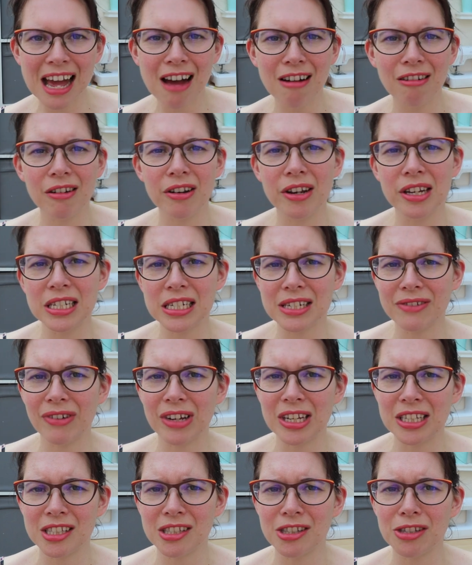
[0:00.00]
out and
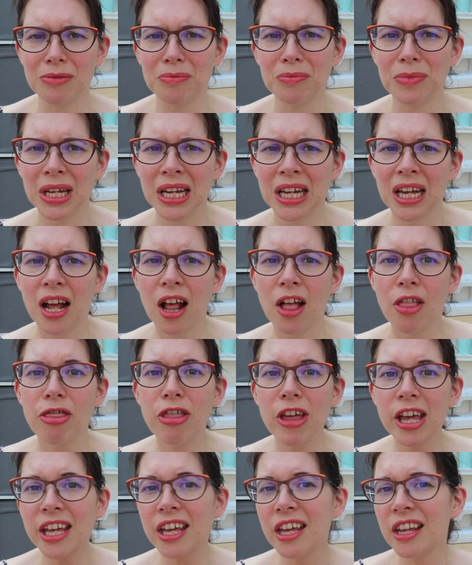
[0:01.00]
interfaced them,
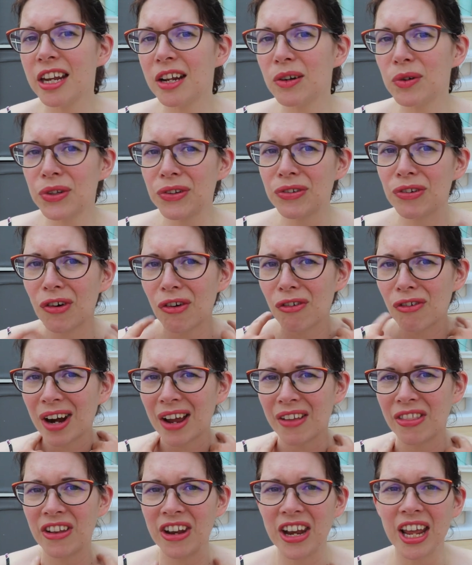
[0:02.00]
thinking it was for
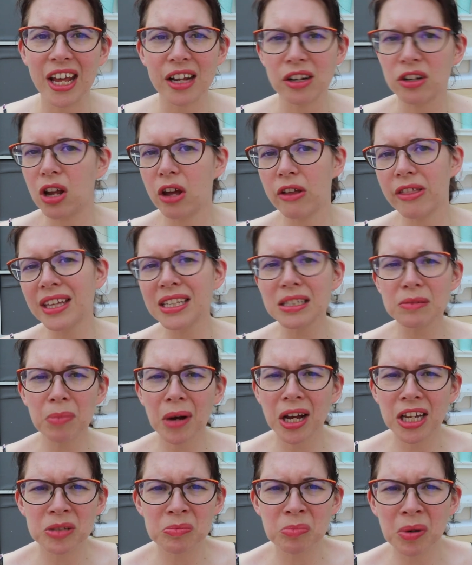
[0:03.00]
around the neck. No, that's
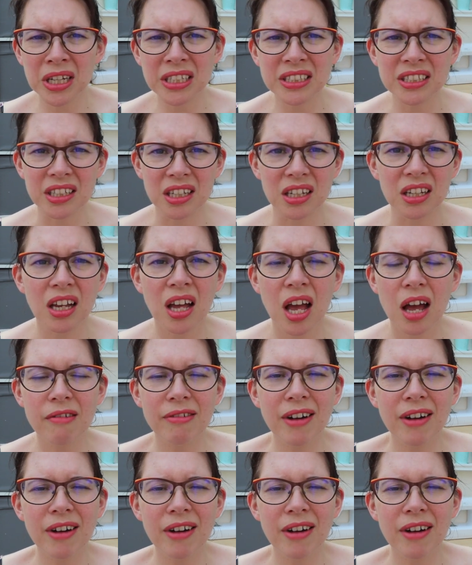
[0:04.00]
bias binding.